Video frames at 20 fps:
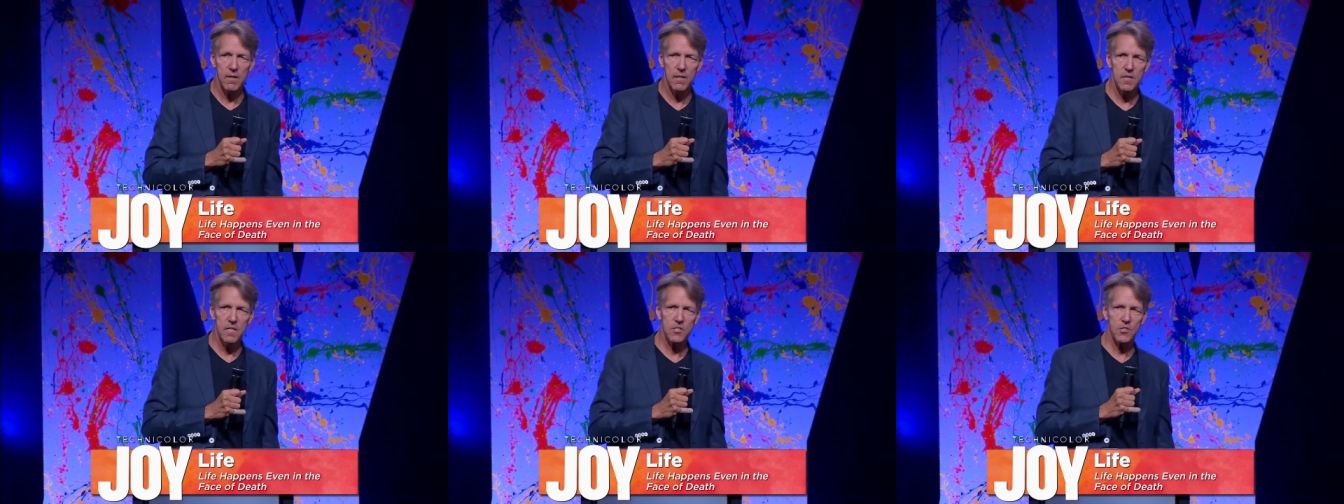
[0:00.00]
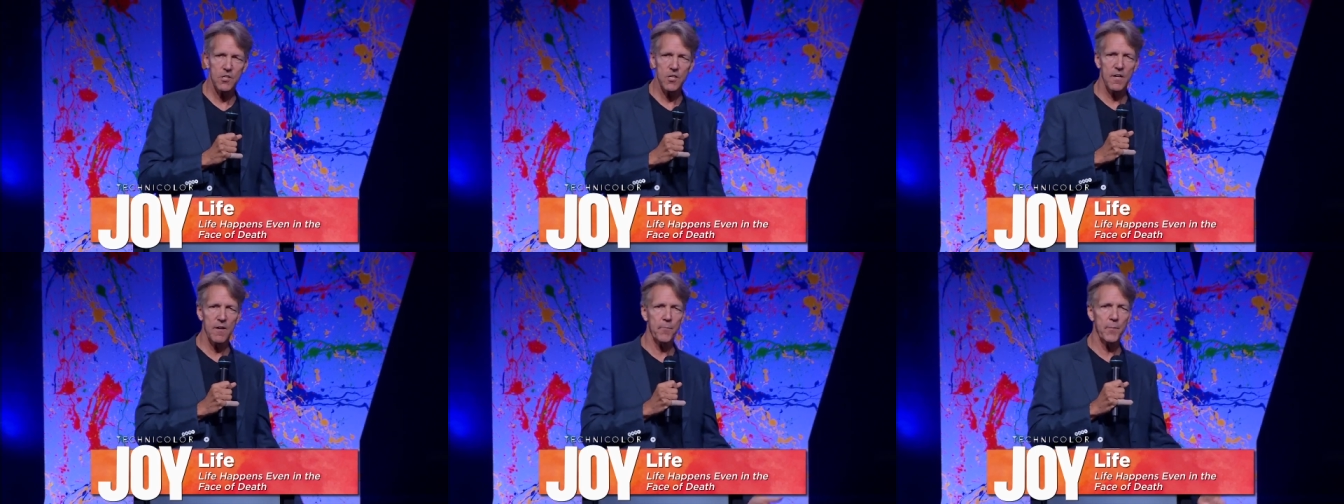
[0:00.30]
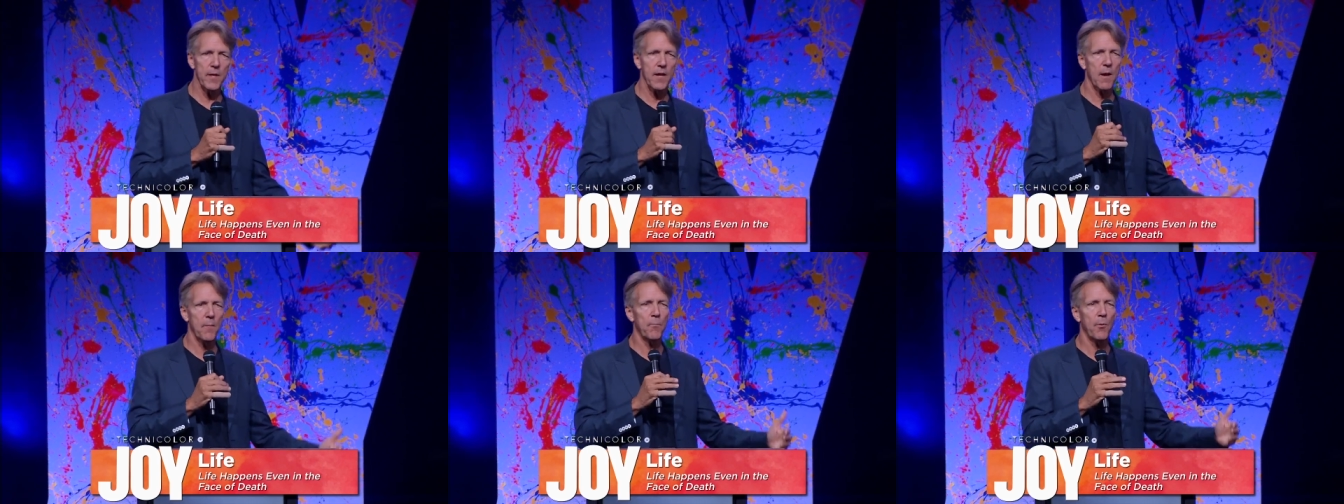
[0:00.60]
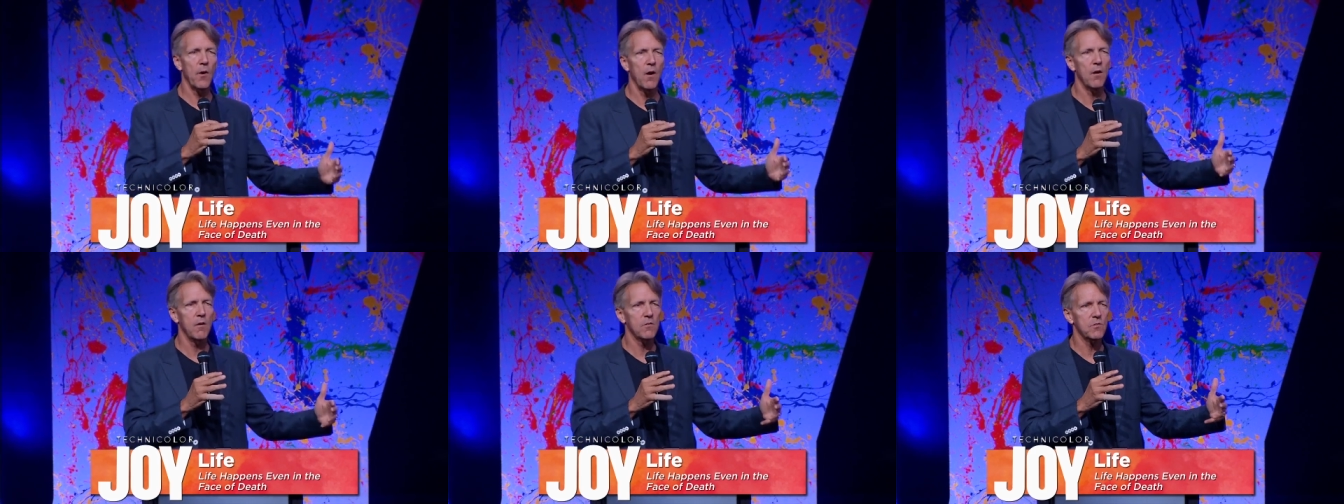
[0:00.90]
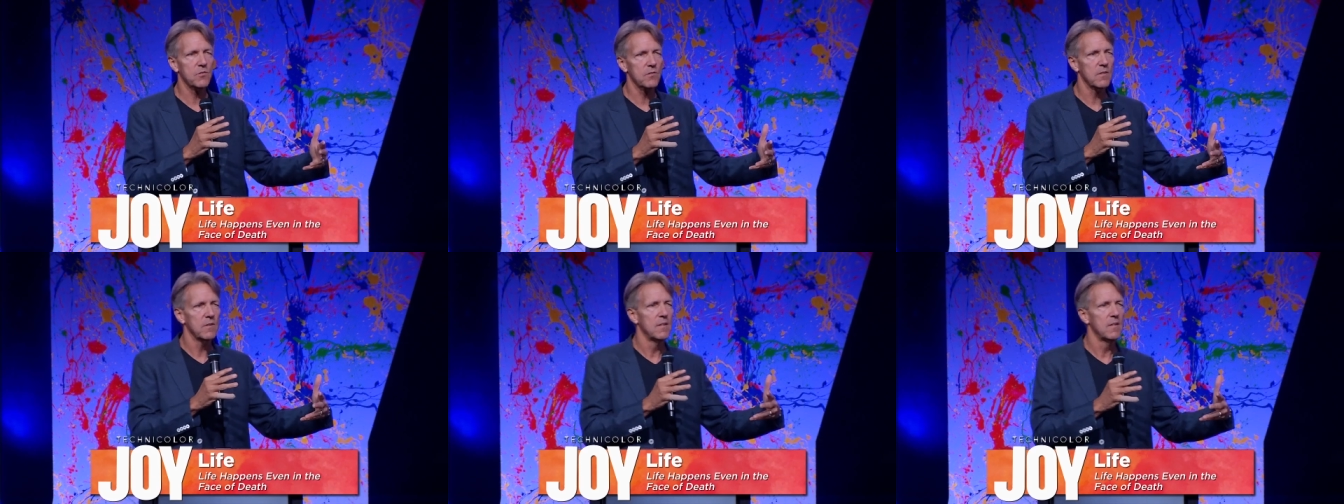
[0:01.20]
This could have been on
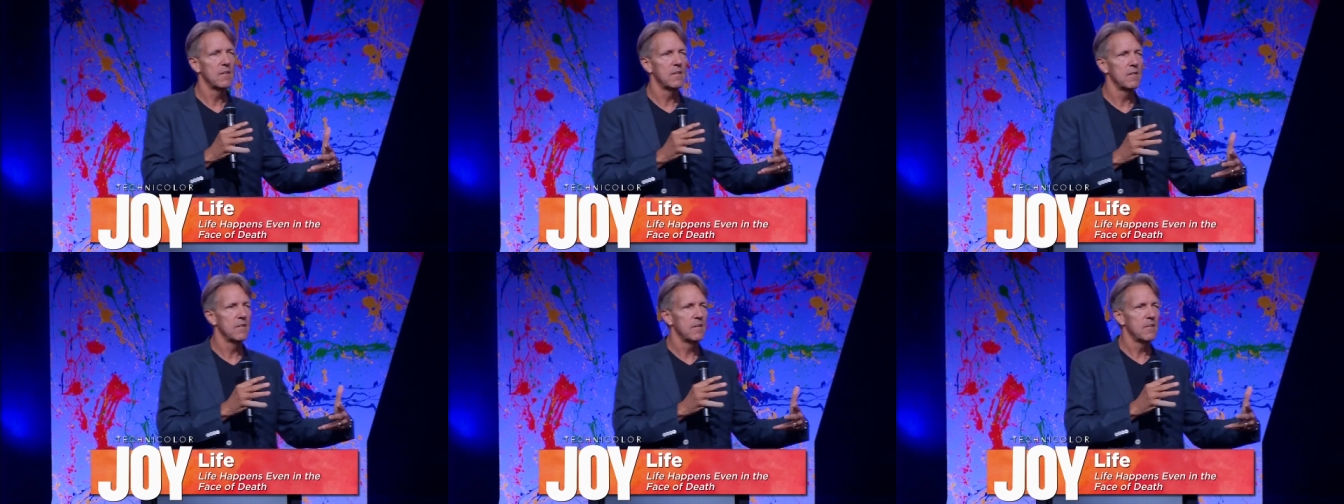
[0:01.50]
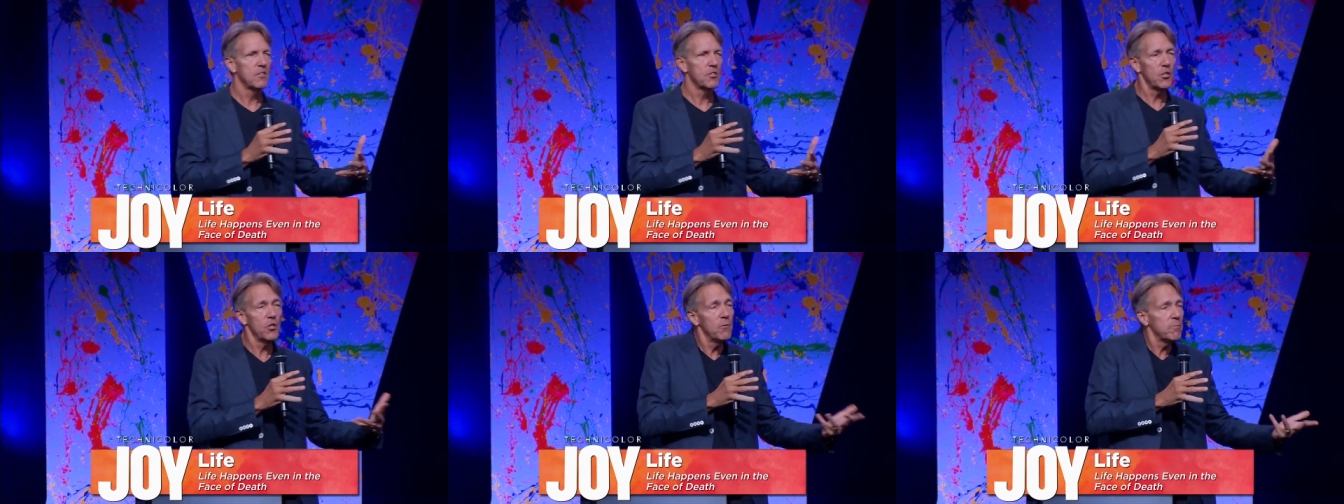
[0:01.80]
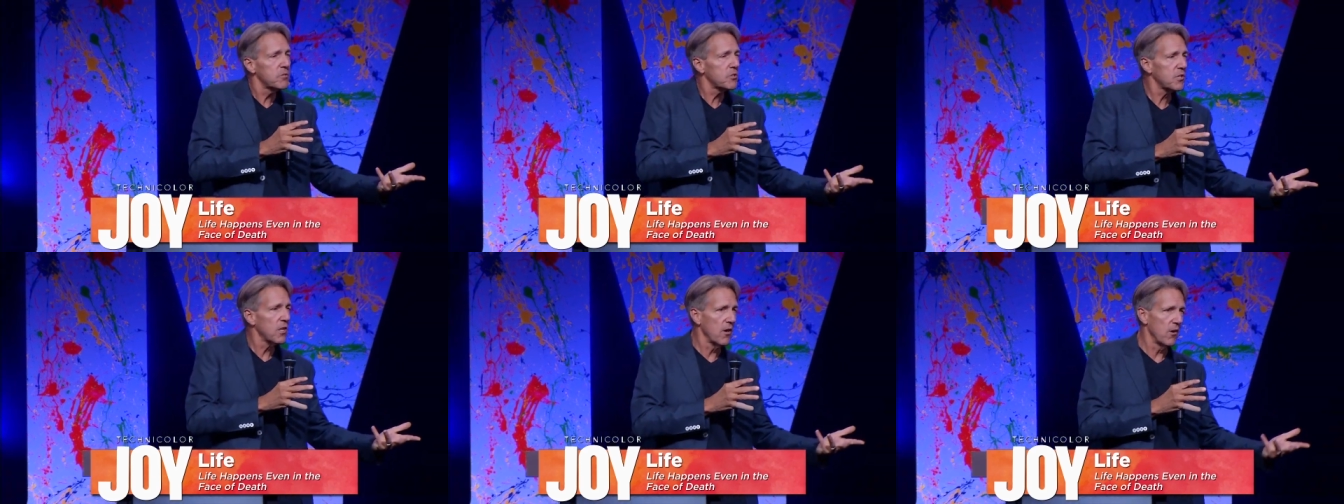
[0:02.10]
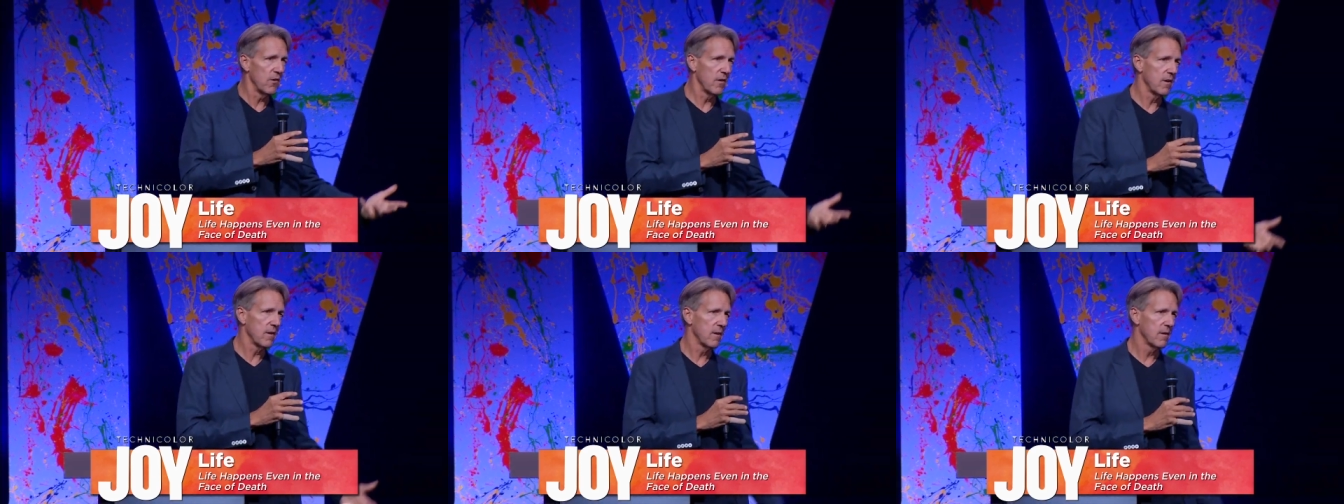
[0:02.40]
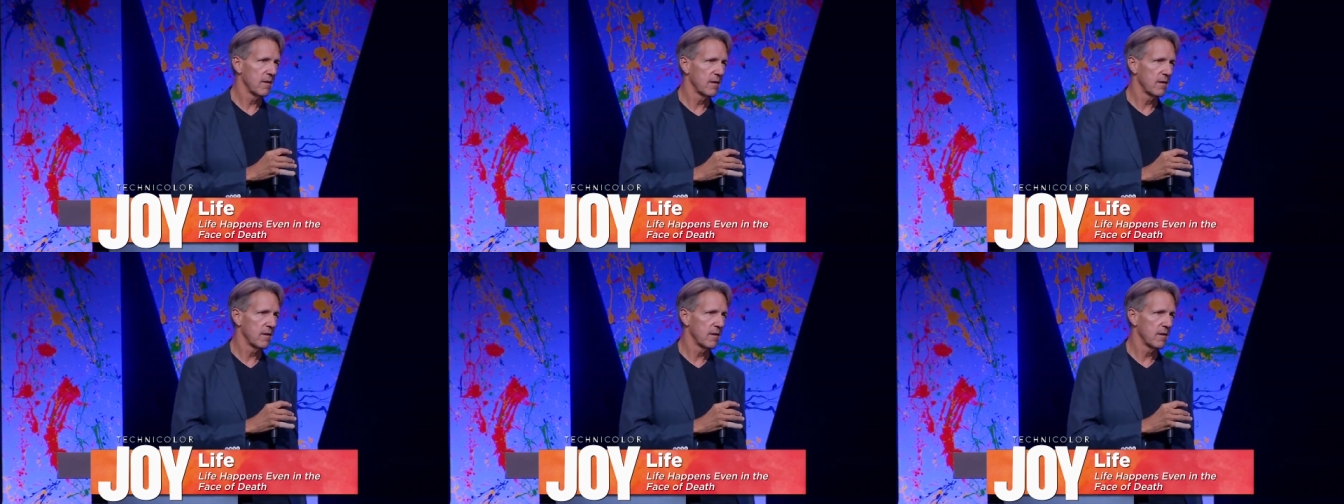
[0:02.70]
Paul's tombstone.